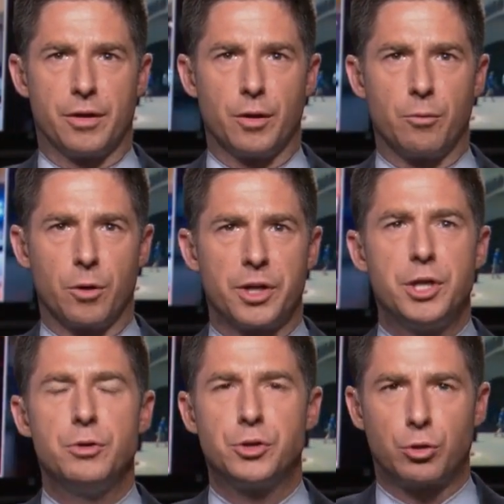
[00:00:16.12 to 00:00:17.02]
There were
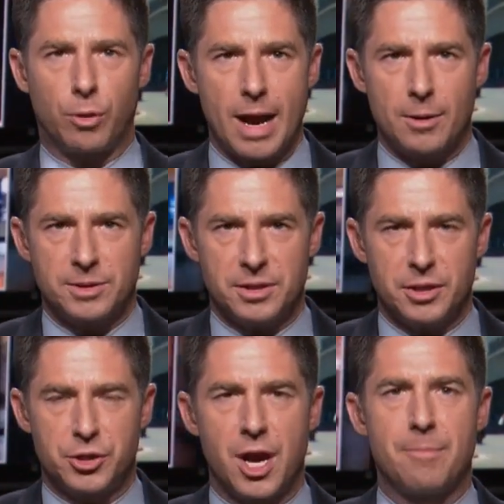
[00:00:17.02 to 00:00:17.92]
huge crowds in
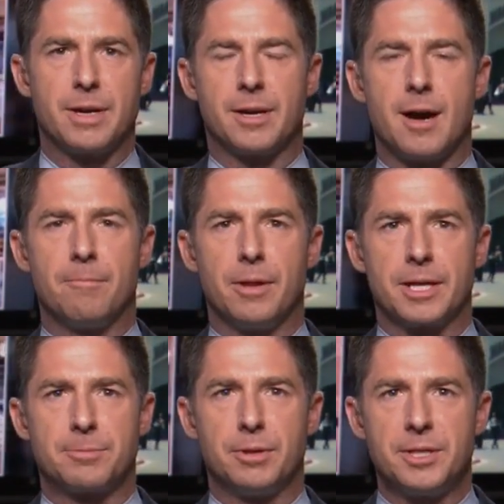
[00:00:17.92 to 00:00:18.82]
this shopping
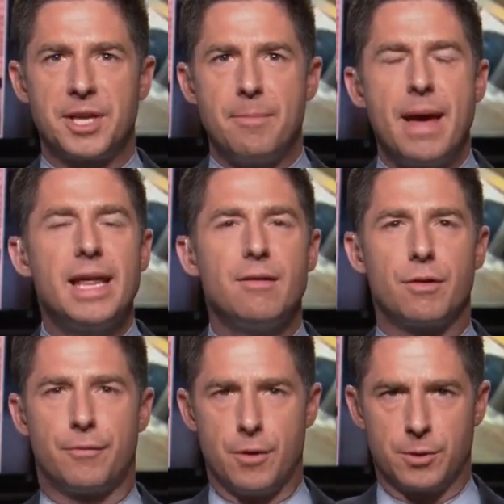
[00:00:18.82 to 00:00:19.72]
complex. Police say many of
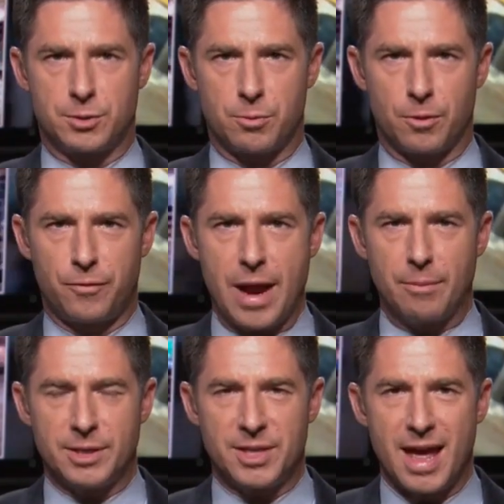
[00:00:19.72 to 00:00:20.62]
the folks were
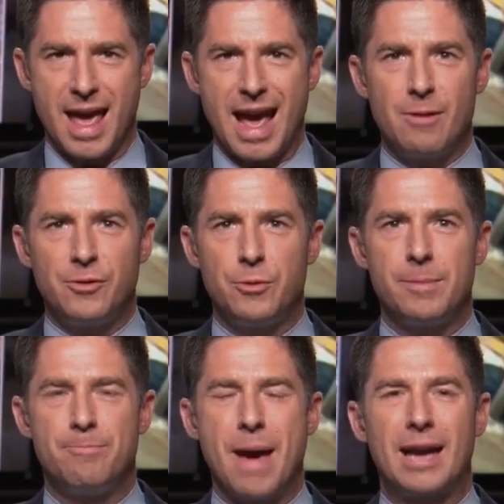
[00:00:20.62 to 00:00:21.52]
families out doing
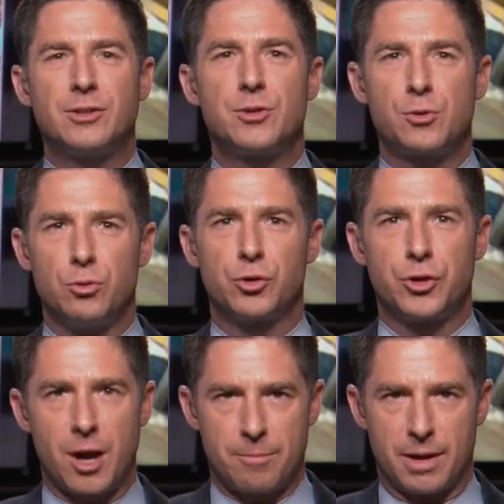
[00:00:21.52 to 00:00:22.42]
back to school
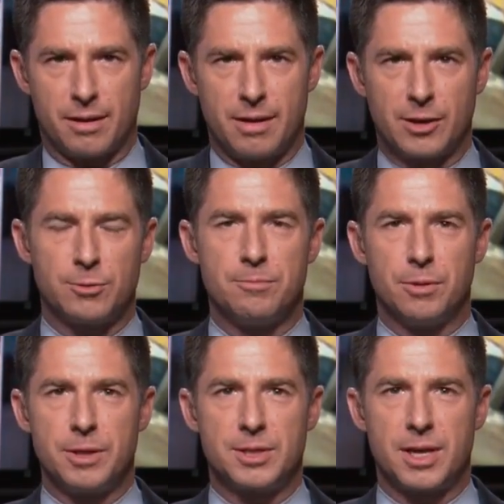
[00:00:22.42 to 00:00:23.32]
shopping. That's when
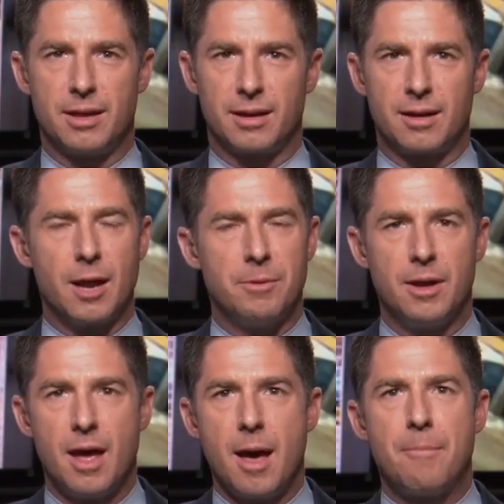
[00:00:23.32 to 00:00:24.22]
police say the gunman,
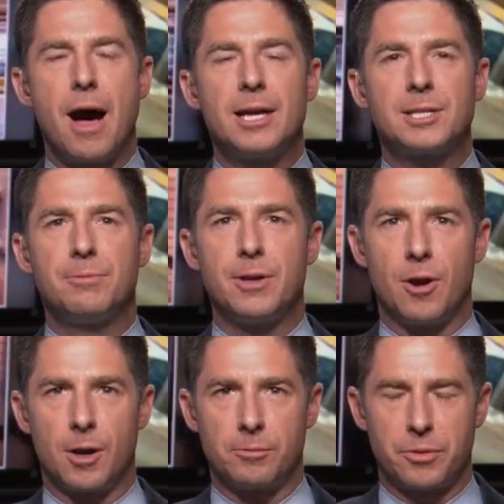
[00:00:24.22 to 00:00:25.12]
possibly
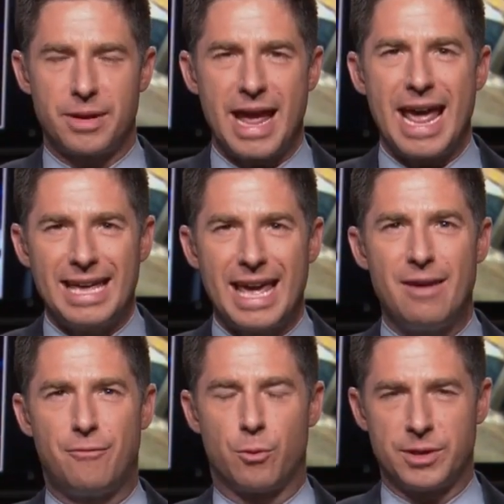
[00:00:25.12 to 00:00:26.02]
armed with an
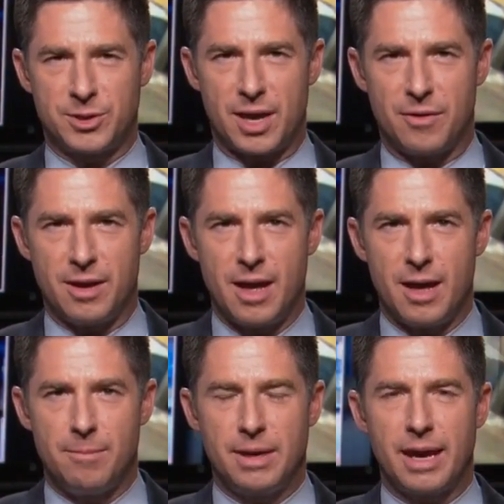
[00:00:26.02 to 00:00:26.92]
AK 47,
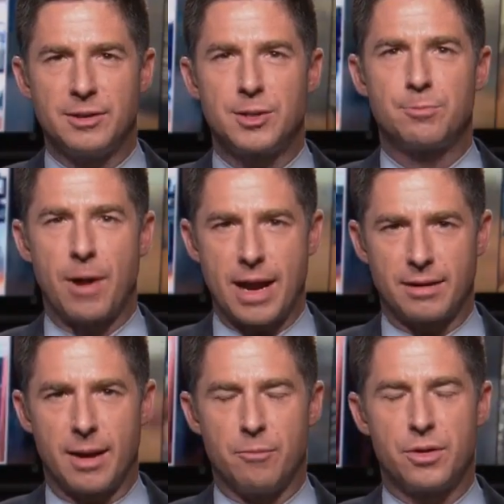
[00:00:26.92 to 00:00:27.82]
began spraying
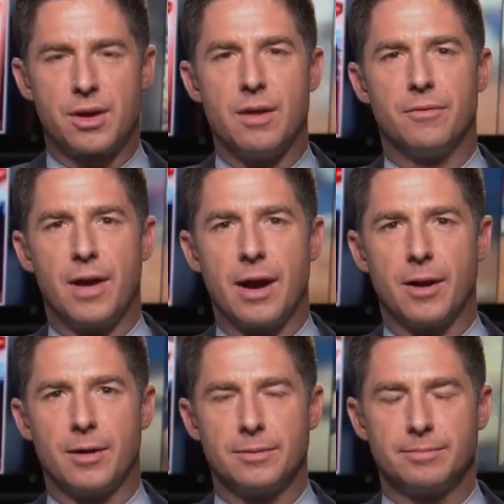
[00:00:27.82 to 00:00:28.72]
them with gunfire.